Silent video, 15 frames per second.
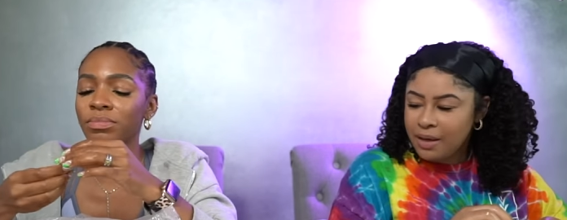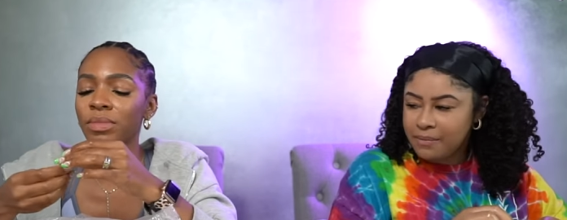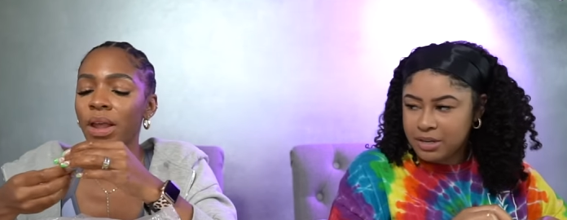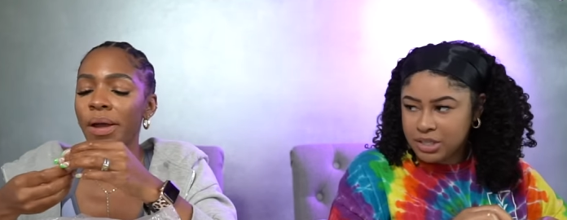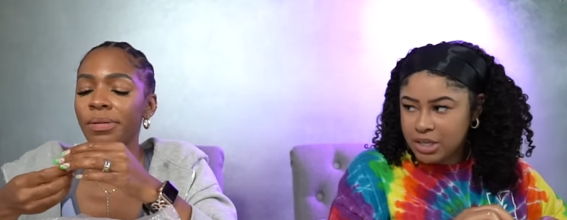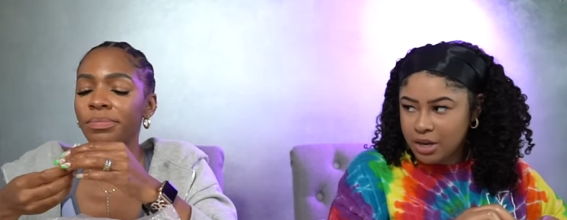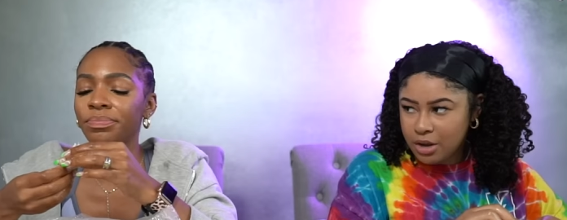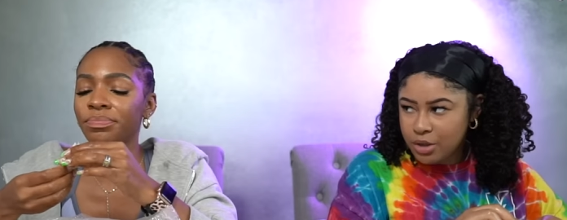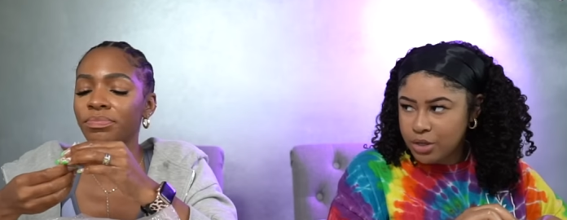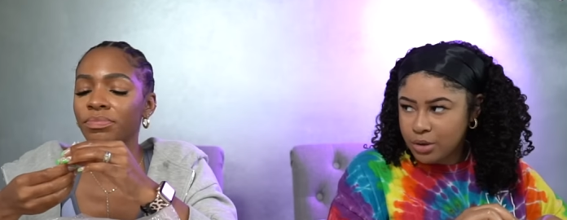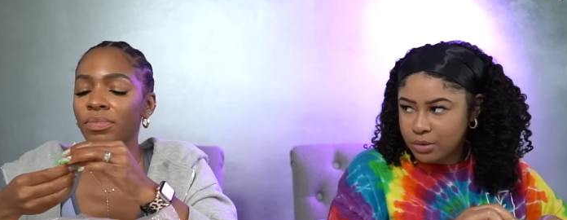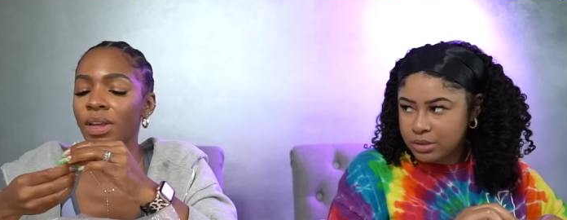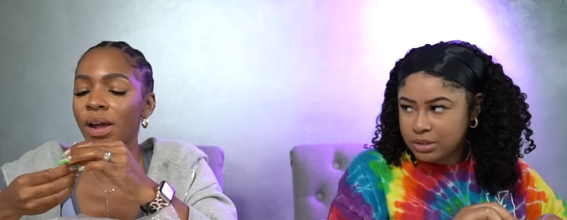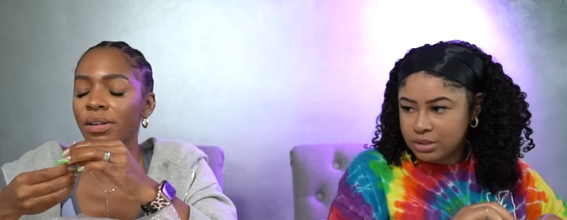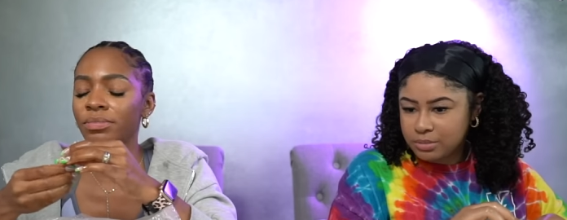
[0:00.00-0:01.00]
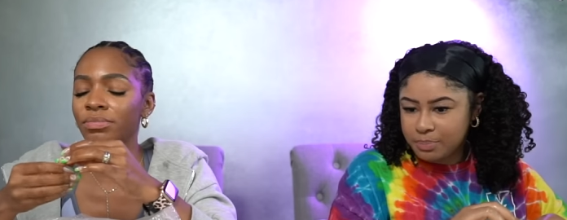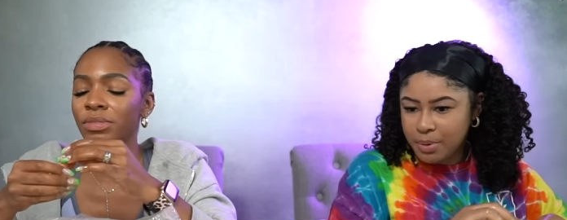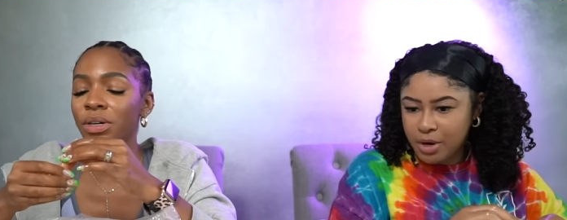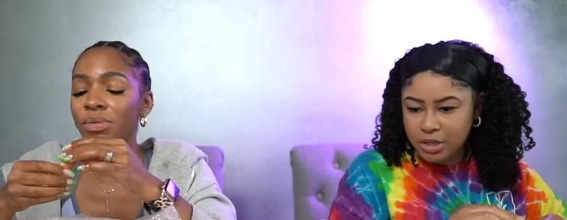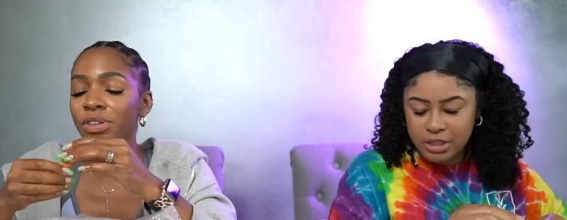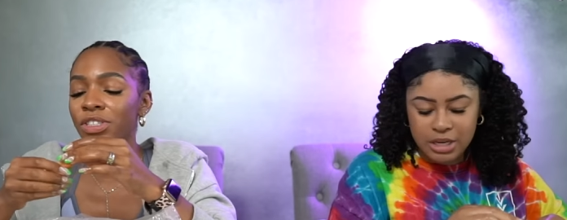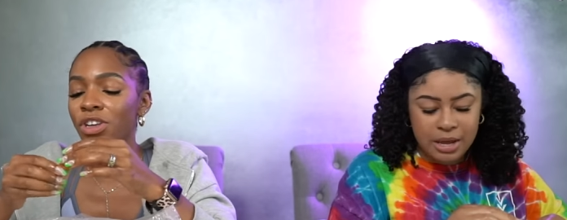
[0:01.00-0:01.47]
Speaker 1: obviously those
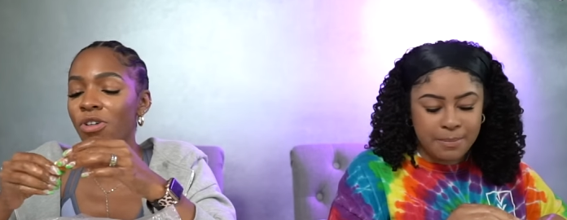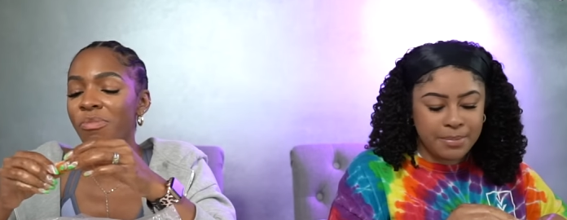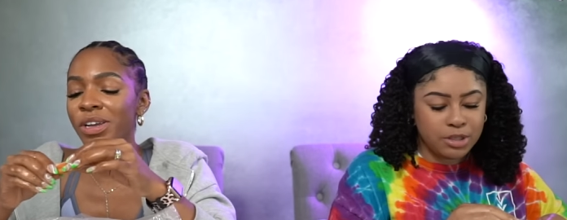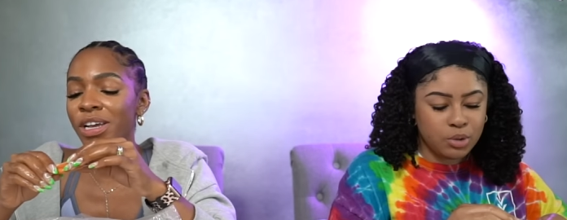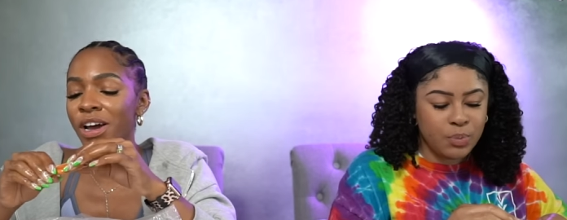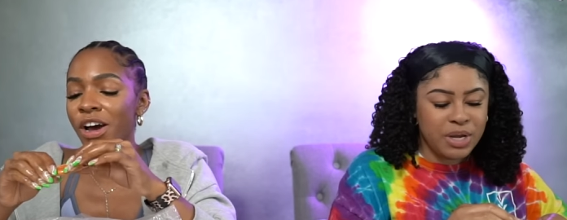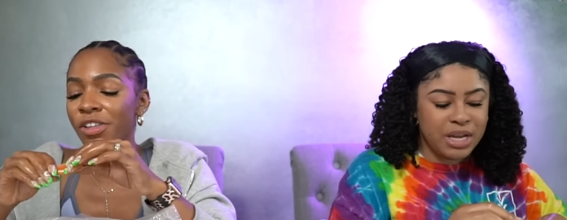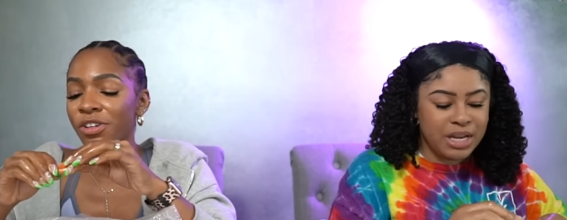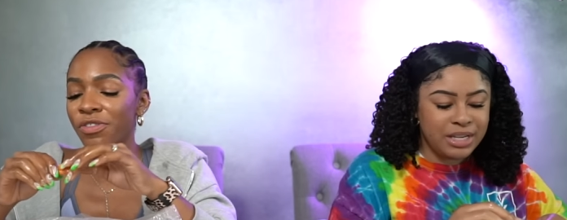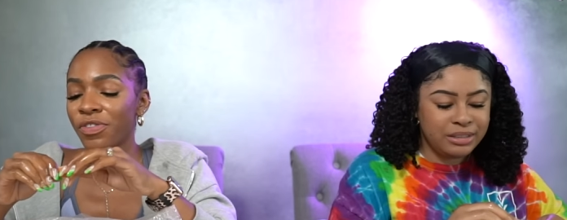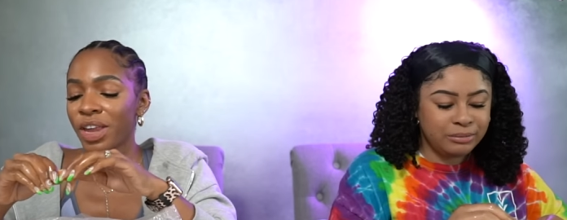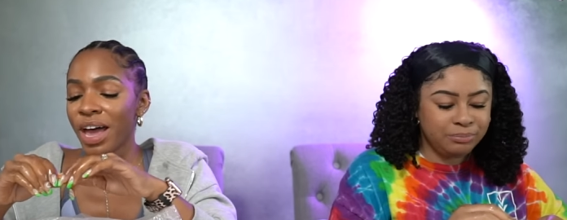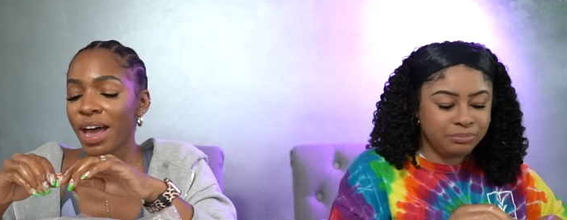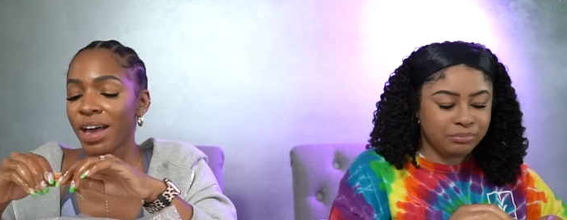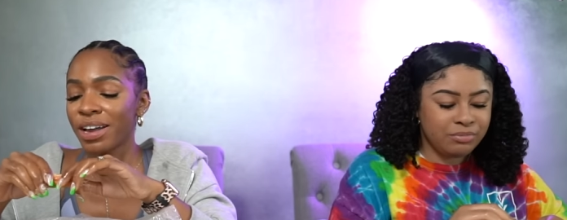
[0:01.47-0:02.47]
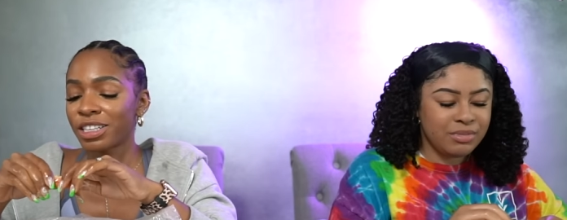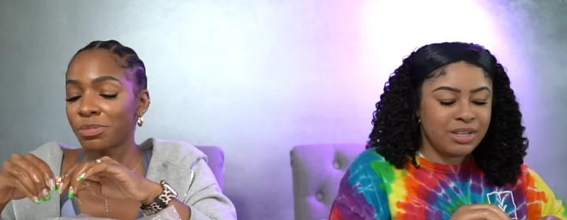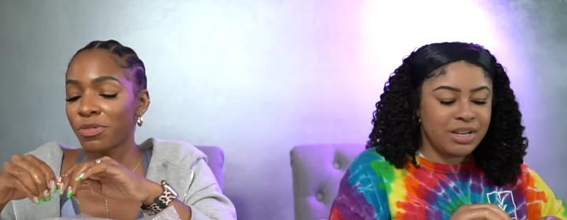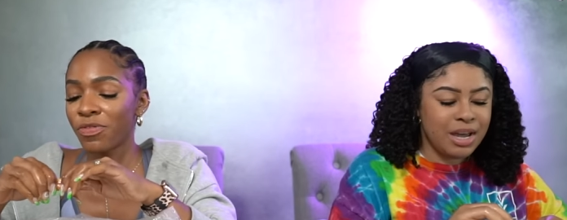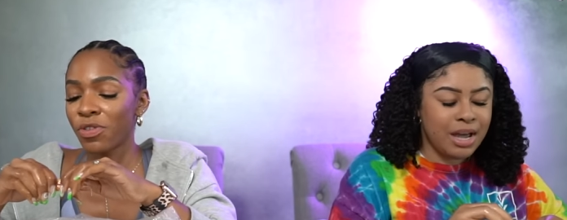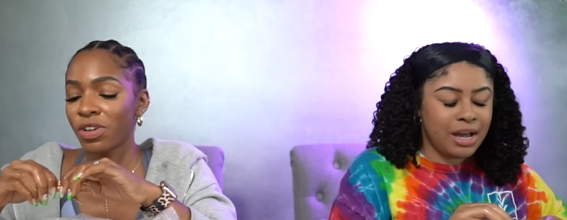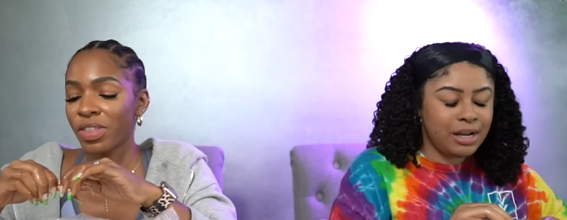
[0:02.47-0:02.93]
there were so many between, other flags before yeah,